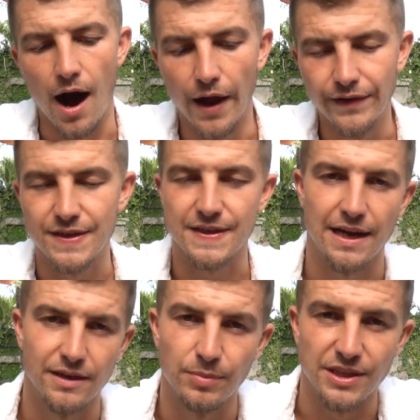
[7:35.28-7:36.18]

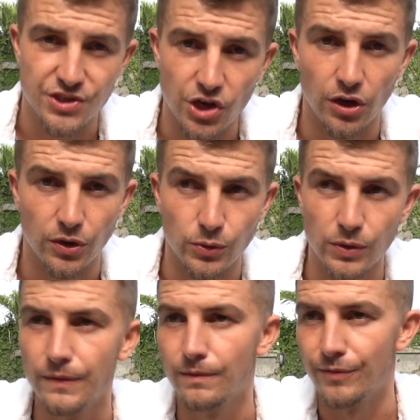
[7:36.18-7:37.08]
understandably so,
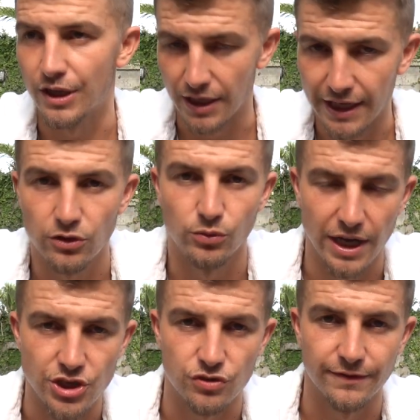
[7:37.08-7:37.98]
the clinical
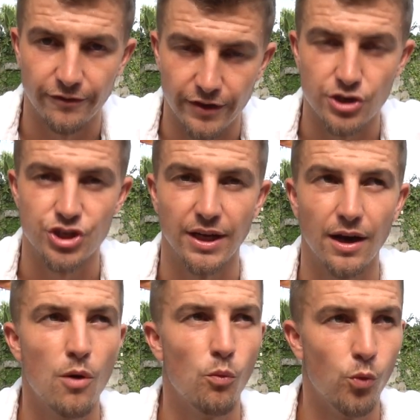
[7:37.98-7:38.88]
nature of the finishing
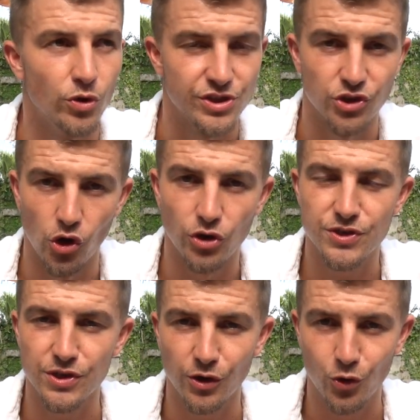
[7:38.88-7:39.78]
was
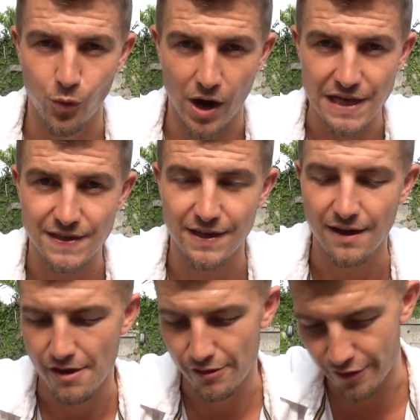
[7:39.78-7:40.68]
not quite
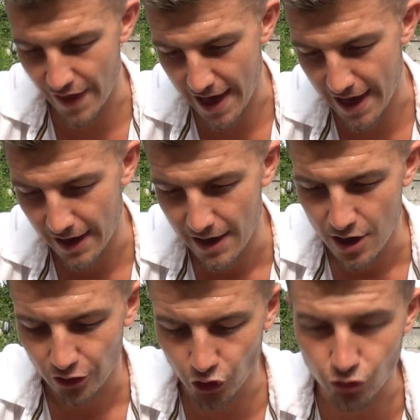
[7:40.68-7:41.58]
there.
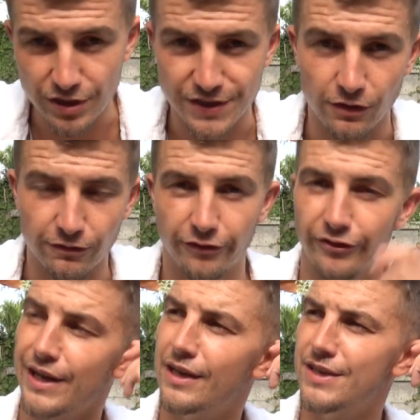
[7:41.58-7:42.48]
Good result for
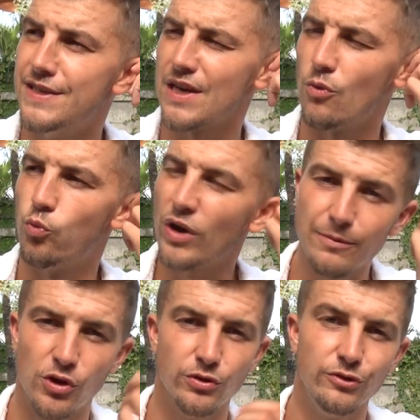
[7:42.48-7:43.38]
Finland. We
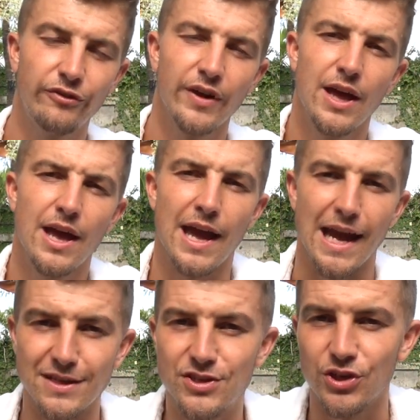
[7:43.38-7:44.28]
move
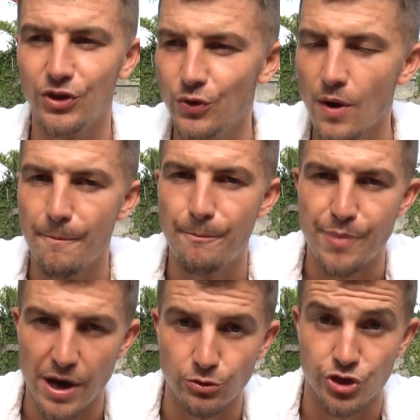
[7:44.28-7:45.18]
into
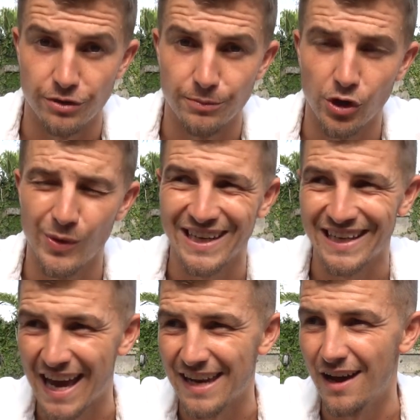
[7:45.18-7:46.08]
Belgium, who
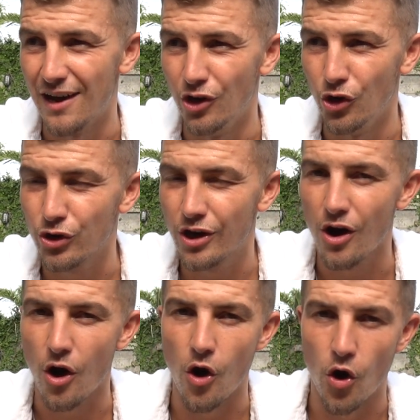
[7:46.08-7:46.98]
again look
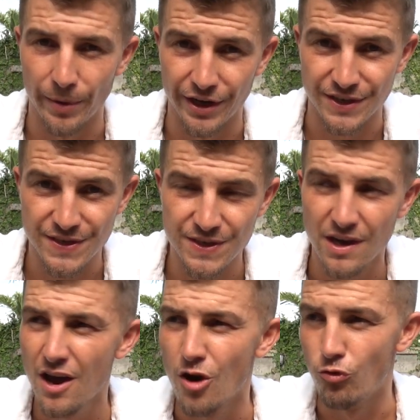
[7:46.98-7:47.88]
ominous.
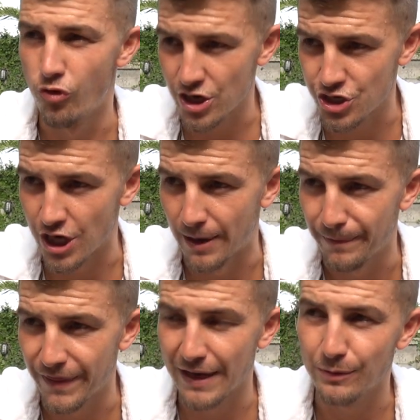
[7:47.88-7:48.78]
Russia,
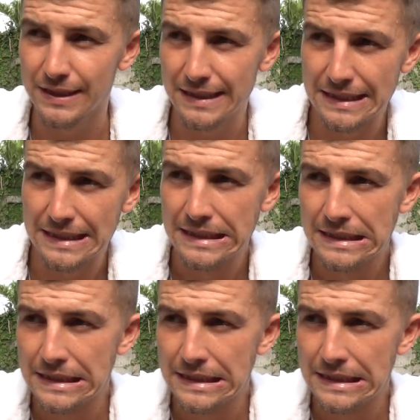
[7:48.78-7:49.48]
they were